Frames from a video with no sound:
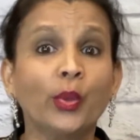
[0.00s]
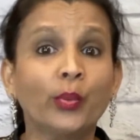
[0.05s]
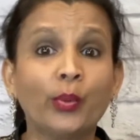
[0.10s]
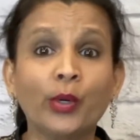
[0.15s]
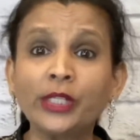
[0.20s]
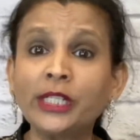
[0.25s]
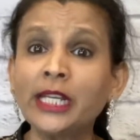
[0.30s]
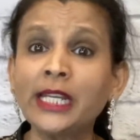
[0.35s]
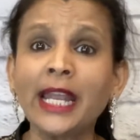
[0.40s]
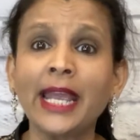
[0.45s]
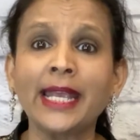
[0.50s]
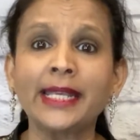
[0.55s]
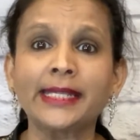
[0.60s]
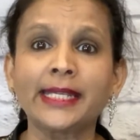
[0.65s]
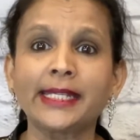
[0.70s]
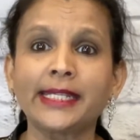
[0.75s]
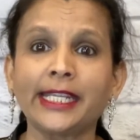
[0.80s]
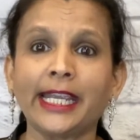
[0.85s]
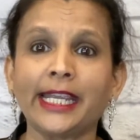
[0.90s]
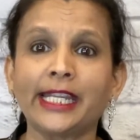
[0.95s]
wouldn't
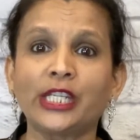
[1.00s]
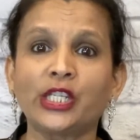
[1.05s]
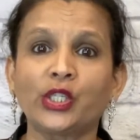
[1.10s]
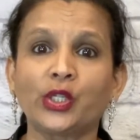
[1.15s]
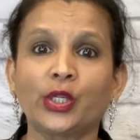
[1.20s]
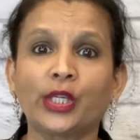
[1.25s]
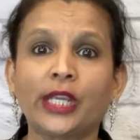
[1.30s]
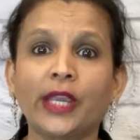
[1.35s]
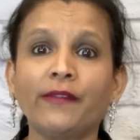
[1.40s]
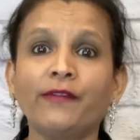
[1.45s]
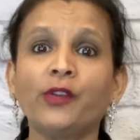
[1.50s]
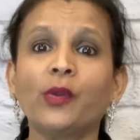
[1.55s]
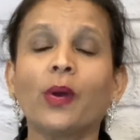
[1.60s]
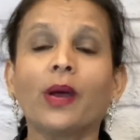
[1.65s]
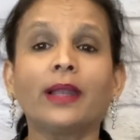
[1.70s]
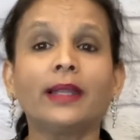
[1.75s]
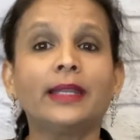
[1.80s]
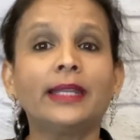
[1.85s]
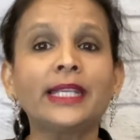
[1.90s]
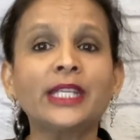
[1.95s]
hesitate to give you
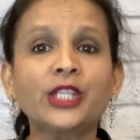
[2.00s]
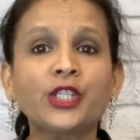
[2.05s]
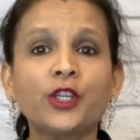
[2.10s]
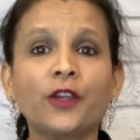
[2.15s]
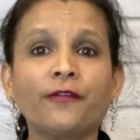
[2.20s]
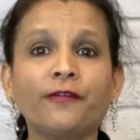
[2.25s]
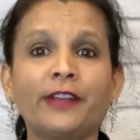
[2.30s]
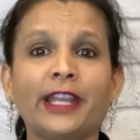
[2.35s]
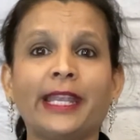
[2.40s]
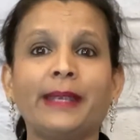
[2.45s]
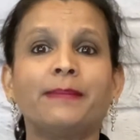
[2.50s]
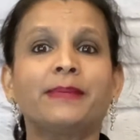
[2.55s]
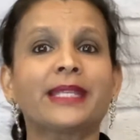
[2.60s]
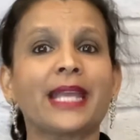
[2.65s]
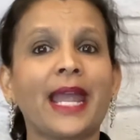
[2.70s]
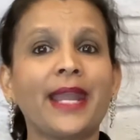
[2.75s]
a list of names